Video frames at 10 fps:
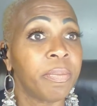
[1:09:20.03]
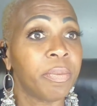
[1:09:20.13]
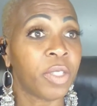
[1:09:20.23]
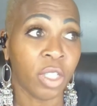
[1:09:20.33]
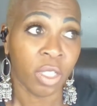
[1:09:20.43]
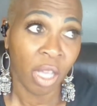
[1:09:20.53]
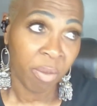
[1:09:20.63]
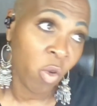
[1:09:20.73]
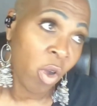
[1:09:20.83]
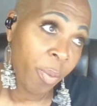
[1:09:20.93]
She
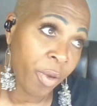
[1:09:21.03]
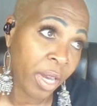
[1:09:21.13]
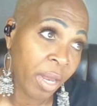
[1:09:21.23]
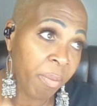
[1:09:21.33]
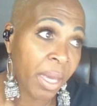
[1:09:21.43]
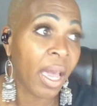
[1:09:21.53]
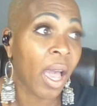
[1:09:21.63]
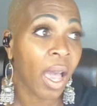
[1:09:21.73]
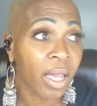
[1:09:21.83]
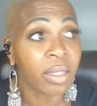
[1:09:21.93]
stopped cooperating
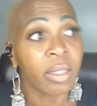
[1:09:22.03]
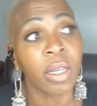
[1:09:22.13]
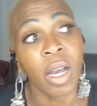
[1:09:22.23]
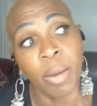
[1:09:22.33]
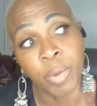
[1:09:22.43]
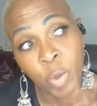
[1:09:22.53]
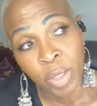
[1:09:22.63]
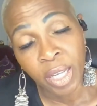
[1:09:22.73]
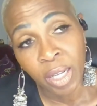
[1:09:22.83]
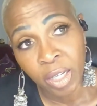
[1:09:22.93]
because the cops were
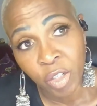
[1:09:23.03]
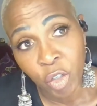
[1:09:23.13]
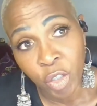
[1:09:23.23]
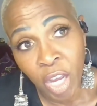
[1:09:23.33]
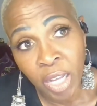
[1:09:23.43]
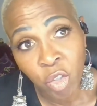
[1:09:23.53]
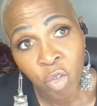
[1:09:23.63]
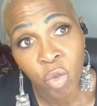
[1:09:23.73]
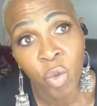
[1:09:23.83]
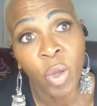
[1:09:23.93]
telling her not
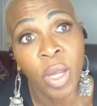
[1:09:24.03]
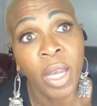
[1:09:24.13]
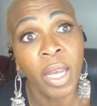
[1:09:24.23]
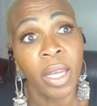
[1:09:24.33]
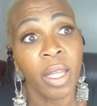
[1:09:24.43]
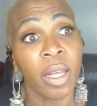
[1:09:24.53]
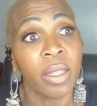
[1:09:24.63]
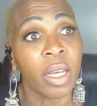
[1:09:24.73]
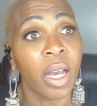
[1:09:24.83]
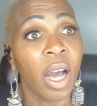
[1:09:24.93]
to.
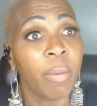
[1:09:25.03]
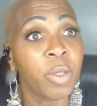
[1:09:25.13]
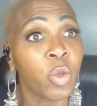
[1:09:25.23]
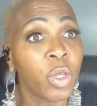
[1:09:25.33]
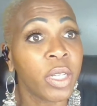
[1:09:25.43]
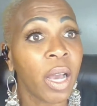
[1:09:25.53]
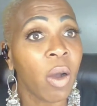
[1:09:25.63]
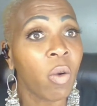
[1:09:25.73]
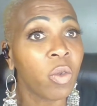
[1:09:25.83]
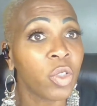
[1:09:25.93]
The cops who are
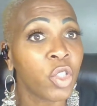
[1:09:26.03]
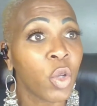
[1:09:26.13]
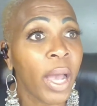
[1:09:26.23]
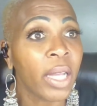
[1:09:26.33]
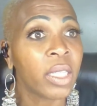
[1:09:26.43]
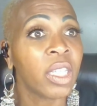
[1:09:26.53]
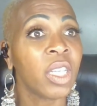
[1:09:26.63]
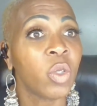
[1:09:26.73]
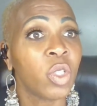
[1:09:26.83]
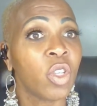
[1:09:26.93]
now,
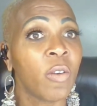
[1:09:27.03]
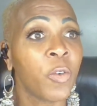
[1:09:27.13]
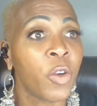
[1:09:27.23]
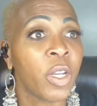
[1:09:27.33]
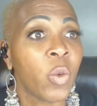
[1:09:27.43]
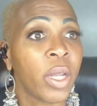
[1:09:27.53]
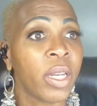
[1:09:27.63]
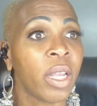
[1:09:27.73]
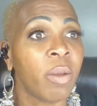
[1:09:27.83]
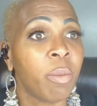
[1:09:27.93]
Shohati, who's now 41,
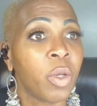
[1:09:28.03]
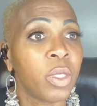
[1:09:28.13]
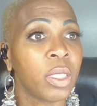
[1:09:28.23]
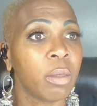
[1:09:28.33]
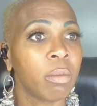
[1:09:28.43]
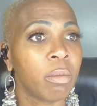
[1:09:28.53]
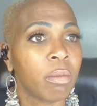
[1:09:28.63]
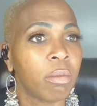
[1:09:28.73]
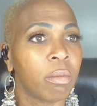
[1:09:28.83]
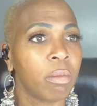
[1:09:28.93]
and
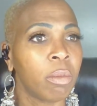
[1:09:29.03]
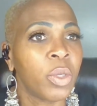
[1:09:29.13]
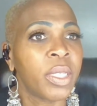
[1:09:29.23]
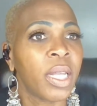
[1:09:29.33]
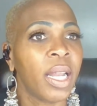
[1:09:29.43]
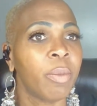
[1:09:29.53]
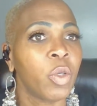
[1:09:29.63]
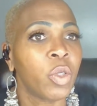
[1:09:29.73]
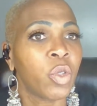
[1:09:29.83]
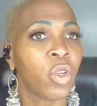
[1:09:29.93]
Musalam,
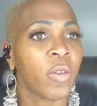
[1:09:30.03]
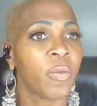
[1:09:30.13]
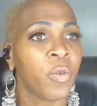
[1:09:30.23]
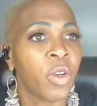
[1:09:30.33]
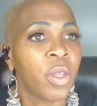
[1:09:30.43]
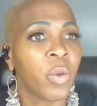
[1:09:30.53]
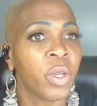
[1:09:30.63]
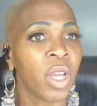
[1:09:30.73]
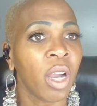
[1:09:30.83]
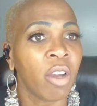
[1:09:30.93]
who's 34. They
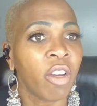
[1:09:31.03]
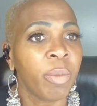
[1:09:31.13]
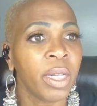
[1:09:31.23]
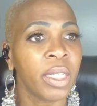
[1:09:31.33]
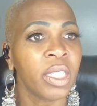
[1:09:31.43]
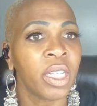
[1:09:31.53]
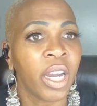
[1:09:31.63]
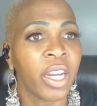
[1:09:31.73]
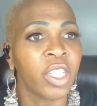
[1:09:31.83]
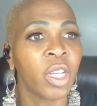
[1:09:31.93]
were not criminally
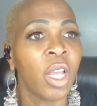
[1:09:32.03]
charged,